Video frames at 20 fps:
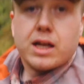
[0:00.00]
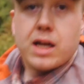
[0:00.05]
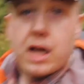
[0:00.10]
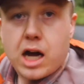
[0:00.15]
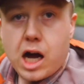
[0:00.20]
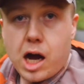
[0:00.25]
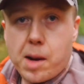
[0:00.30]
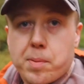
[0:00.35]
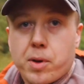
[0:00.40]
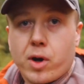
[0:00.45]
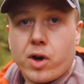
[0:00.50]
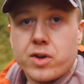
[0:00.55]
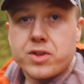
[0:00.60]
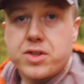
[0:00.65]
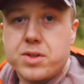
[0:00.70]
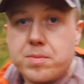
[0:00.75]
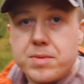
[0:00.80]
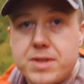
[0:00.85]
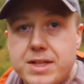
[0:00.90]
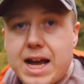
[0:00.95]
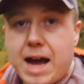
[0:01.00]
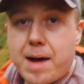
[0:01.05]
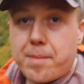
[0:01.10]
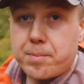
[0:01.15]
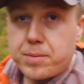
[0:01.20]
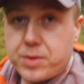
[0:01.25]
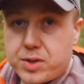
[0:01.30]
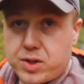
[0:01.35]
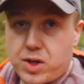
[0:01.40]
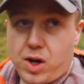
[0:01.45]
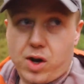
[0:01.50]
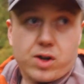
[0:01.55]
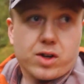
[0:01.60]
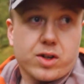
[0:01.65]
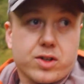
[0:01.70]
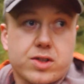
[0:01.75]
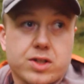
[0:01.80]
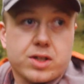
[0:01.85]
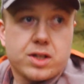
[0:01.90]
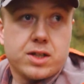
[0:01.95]
I put on some damp
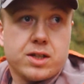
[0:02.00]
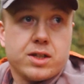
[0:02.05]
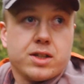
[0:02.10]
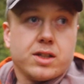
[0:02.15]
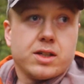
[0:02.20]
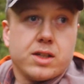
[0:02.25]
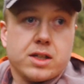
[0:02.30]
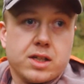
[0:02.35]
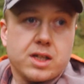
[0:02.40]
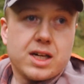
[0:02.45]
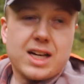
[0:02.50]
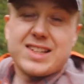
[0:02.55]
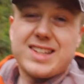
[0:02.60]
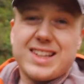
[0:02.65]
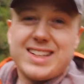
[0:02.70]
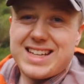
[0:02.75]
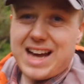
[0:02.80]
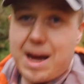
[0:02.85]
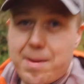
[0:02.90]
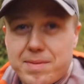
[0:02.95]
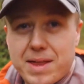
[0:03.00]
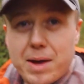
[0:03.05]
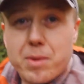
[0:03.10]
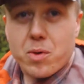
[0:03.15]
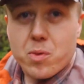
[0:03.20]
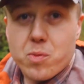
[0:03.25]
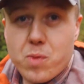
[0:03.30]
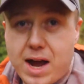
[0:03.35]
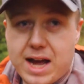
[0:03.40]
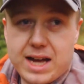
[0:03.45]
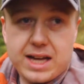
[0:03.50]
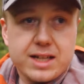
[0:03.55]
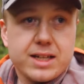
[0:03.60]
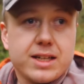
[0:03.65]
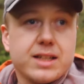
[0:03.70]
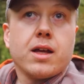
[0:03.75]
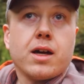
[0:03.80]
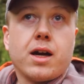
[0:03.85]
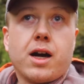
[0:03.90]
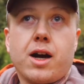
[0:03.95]
socks. I say damp, they were wet.
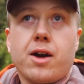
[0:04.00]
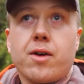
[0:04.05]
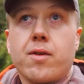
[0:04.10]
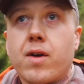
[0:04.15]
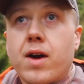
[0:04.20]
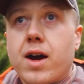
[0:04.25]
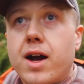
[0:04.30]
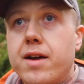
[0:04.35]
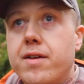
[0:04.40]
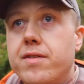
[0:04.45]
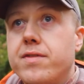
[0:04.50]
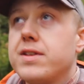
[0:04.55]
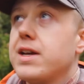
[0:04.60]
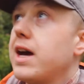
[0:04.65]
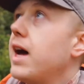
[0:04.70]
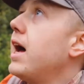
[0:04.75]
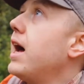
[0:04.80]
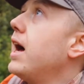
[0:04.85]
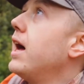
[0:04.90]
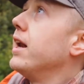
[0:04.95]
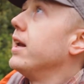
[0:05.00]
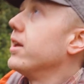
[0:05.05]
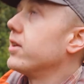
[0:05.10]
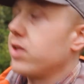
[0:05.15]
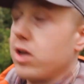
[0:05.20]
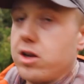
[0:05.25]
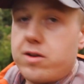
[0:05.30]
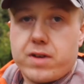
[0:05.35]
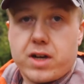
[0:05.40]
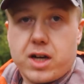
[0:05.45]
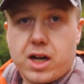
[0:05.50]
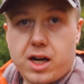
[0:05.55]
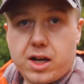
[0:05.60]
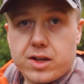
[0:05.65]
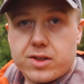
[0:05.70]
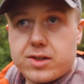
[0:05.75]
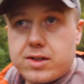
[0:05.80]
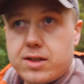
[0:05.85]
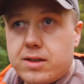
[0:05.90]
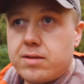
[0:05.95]
I arrived and it's
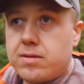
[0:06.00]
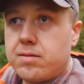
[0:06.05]
overcast.